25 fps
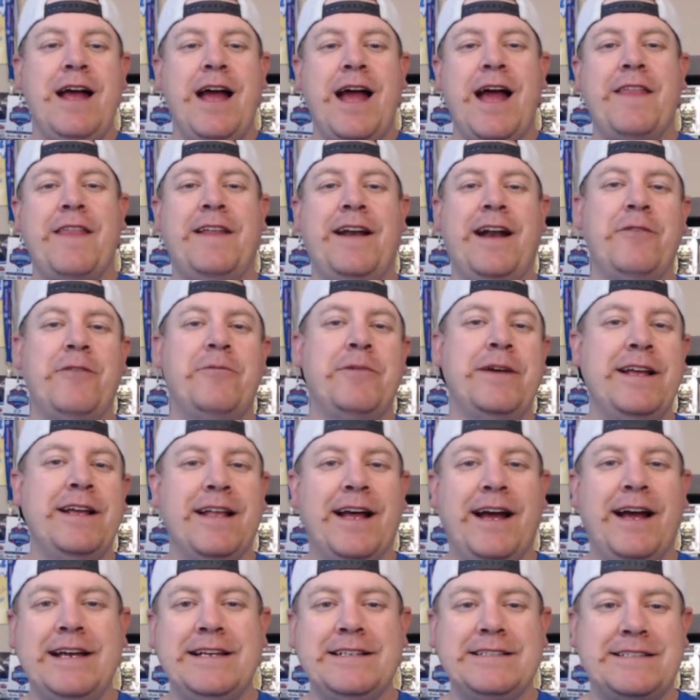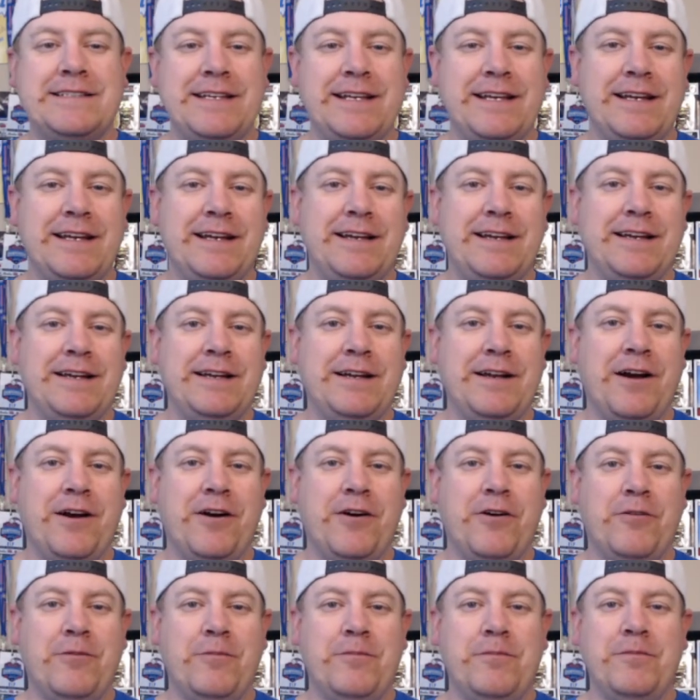and then I realized,
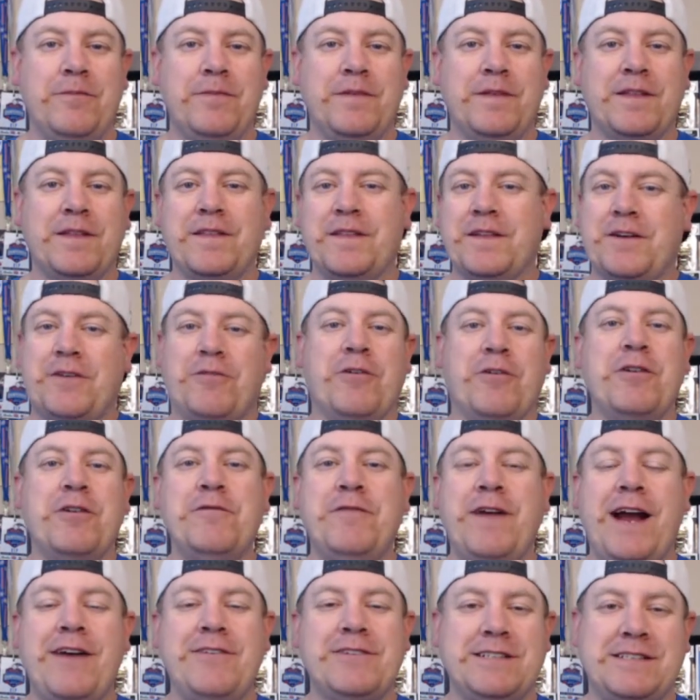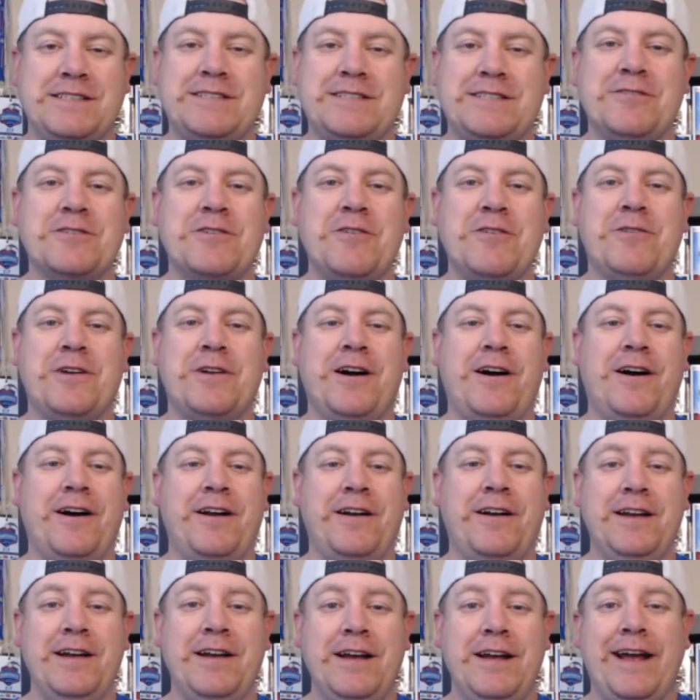coronavirus is still going
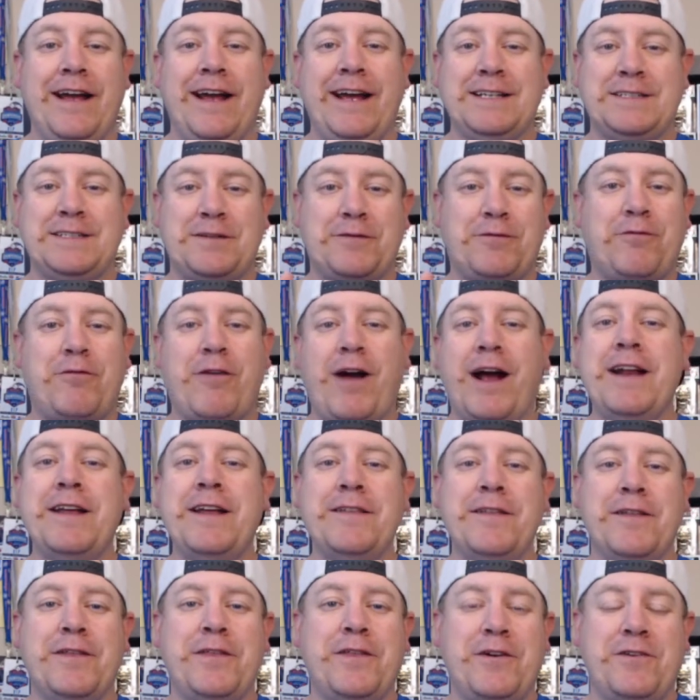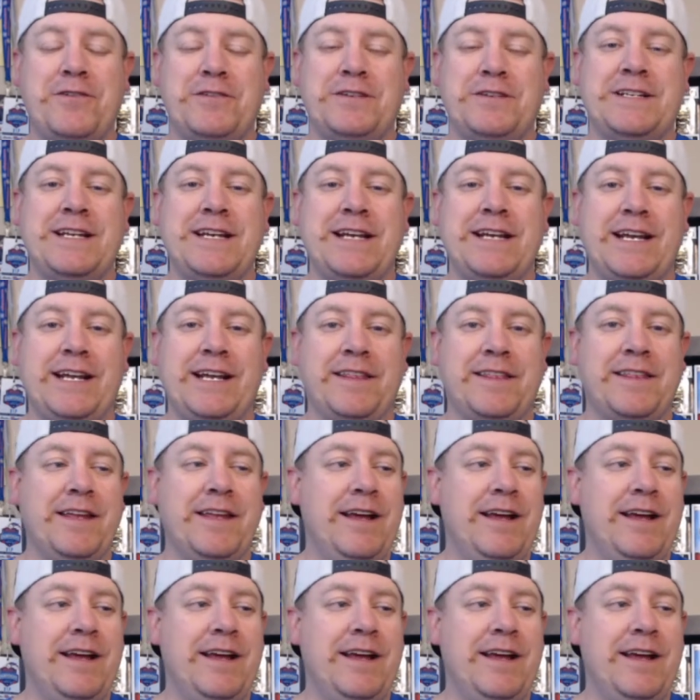on. It's Friday the 13th.